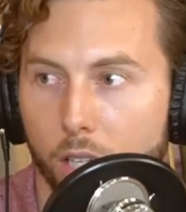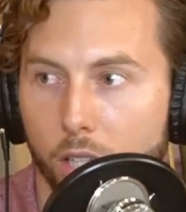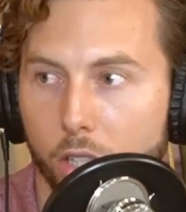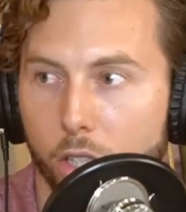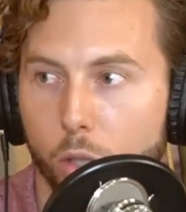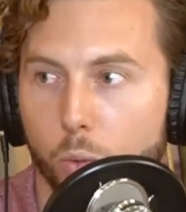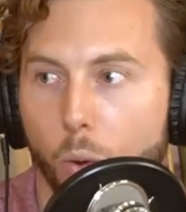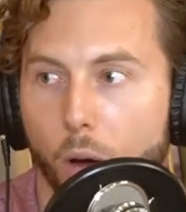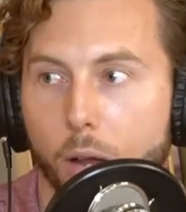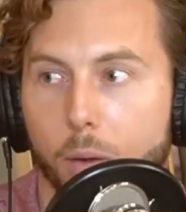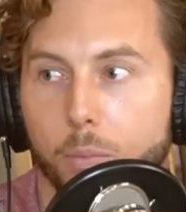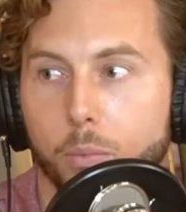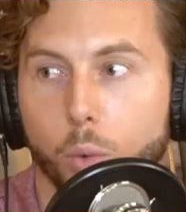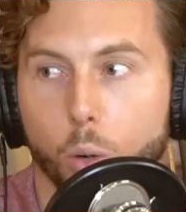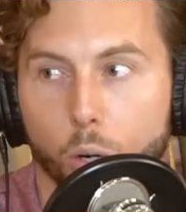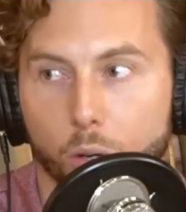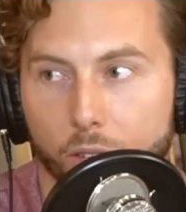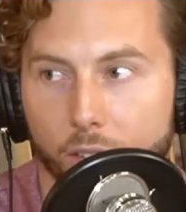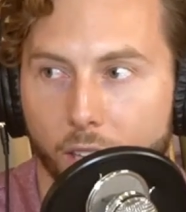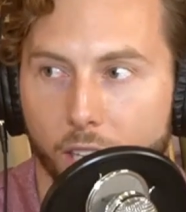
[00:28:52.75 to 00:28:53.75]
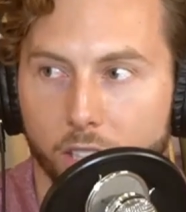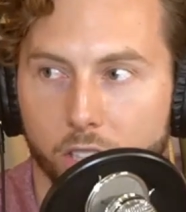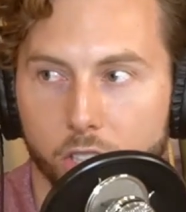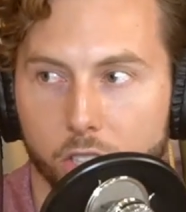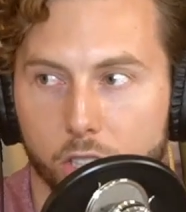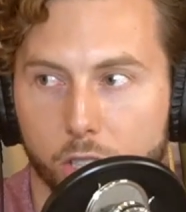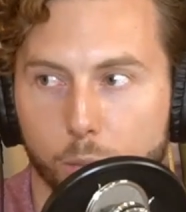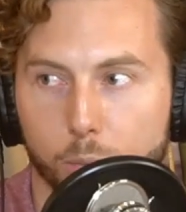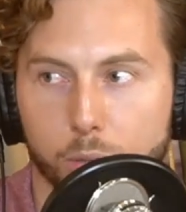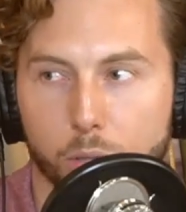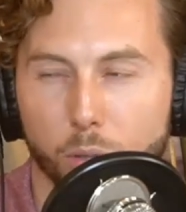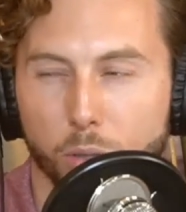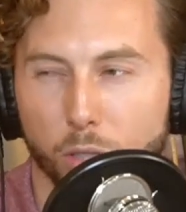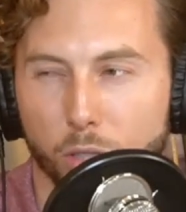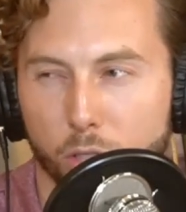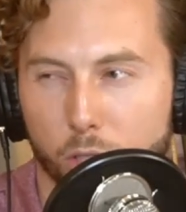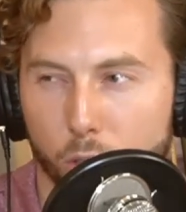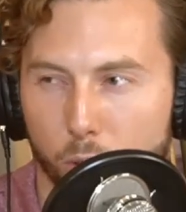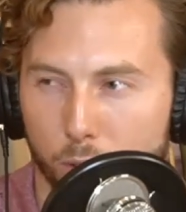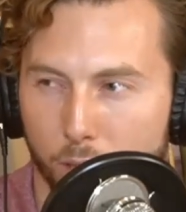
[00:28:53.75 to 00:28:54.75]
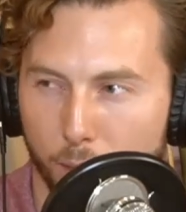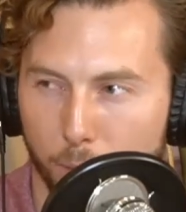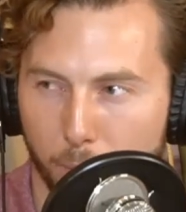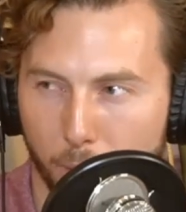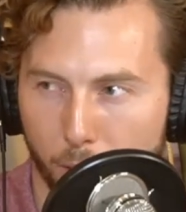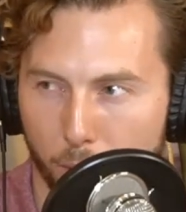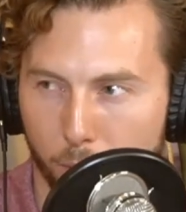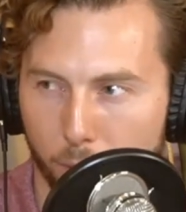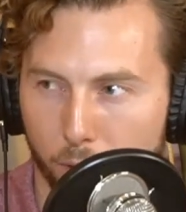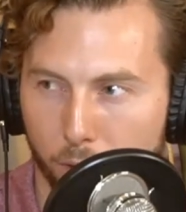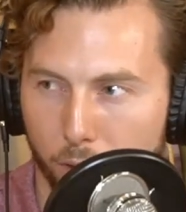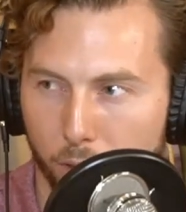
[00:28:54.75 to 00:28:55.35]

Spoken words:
You want more relationships, so you're choosing both.